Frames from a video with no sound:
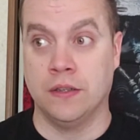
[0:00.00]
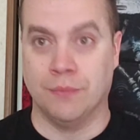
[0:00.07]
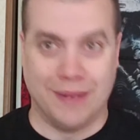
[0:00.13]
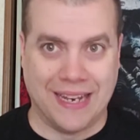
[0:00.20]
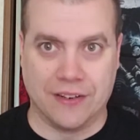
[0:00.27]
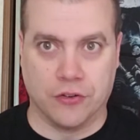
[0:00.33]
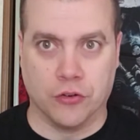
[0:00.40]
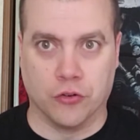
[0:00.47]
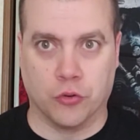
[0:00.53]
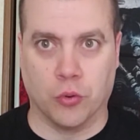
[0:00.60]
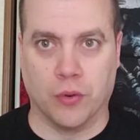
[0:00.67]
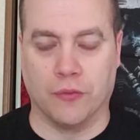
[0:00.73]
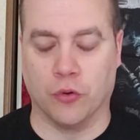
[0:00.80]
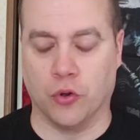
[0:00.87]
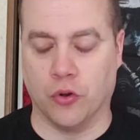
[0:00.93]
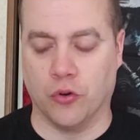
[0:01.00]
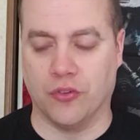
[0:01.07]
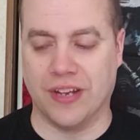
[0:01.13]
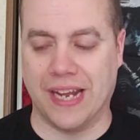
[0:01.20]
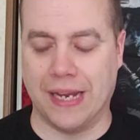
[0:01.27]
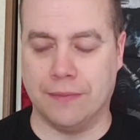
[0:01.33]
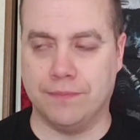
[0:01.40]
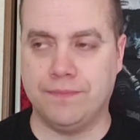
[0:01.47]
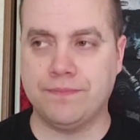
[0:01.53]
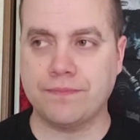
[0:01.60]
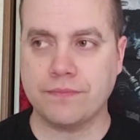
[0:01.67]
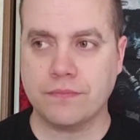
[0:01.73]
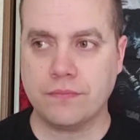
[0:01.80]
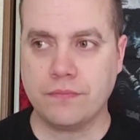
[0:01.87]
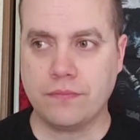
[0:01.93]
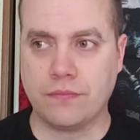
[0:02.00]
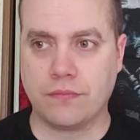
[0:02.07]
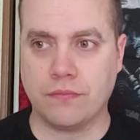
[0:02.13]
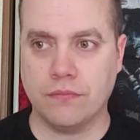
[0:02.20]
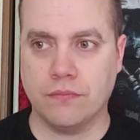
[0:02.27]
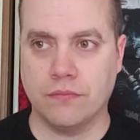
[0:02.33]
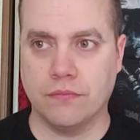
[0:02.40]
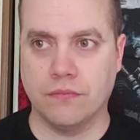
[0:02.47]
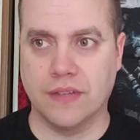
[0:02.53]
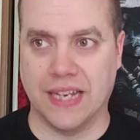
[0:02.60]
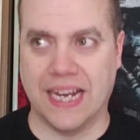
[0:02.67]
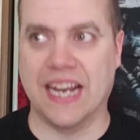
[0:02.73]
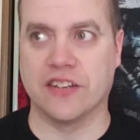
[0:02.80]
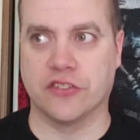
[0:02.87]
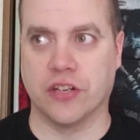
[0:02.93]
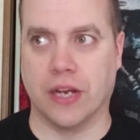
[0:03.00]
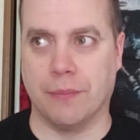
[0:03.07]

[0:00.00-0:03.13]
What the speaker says: But that's another story for another day. And actually,